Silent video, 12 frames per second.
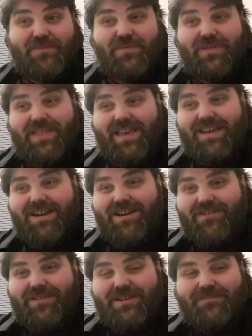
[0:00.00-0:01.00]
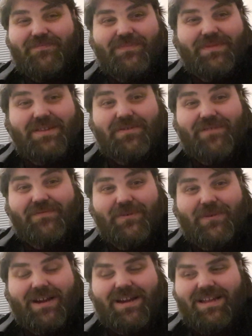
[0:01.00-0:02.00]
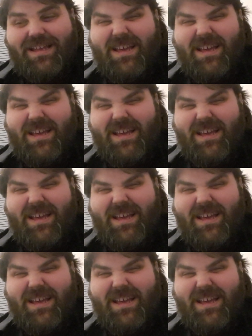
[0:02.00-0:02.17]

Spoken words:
But they are they're everywhere,